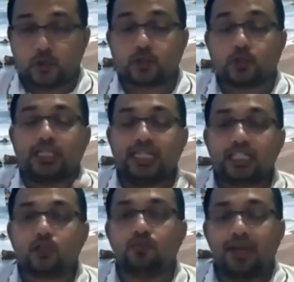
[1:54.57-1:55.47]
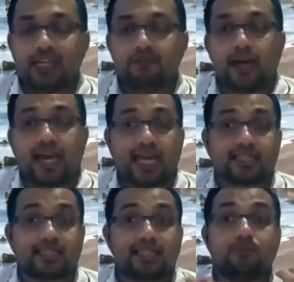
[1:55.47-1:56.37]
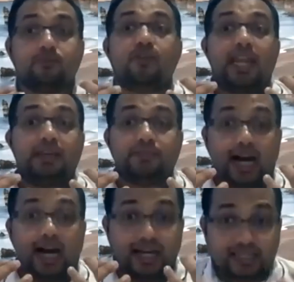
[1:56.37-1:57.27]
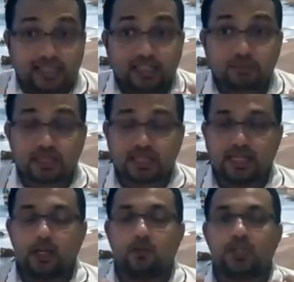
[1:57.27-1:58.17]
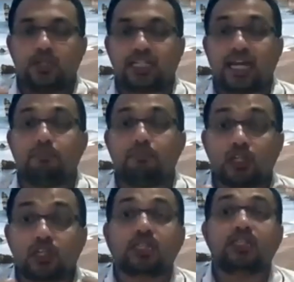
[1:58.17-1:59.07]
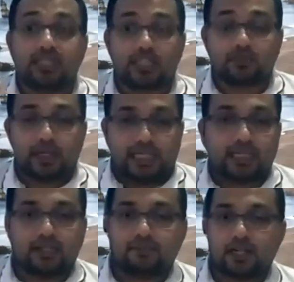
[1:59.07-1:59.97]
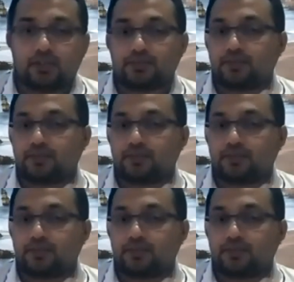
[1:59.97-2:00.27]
So each value has some value items which can measure these particular values.